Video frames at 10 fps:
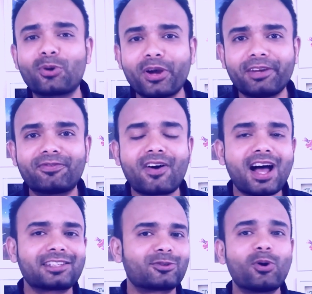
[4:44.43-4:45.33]
growing
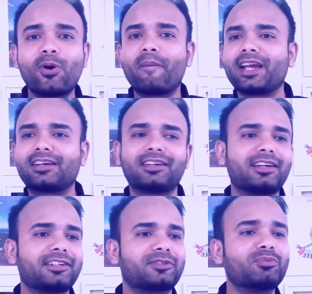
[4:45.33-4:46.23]
fast, oh, my
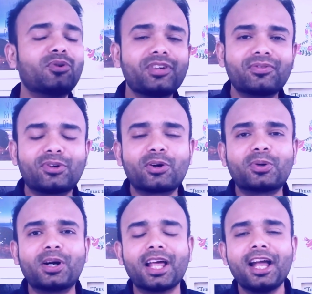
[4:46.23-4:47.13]
career is moving
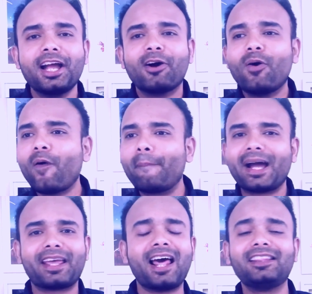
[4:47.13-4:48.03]
forward,
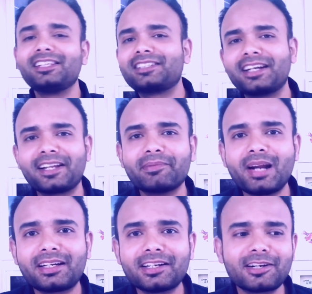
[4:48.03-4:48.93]
oh, my health is
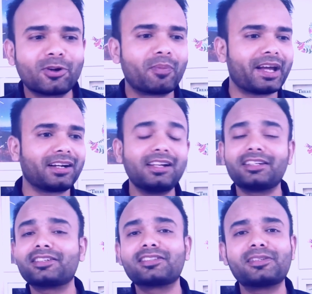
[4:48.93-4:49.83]
getting better, oh, my
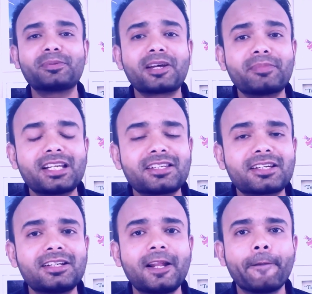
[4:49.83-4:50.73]
relationships are
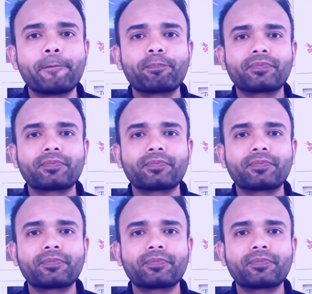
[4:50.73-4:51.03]
magical.